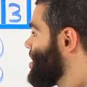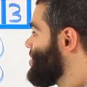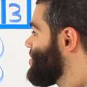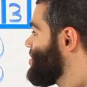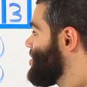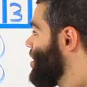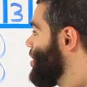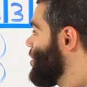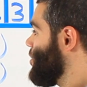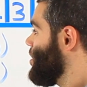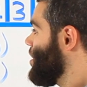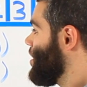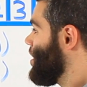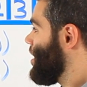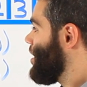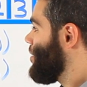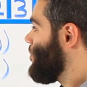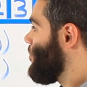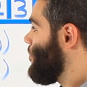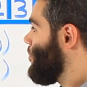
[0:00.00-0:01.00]
So
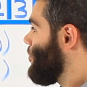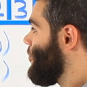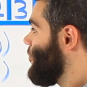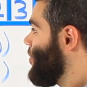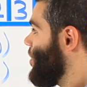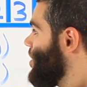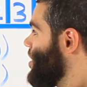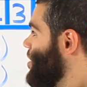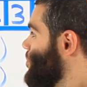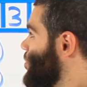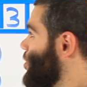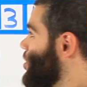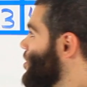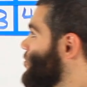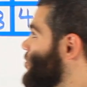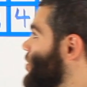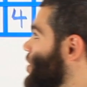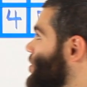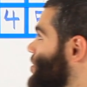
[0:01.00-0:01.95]
very important for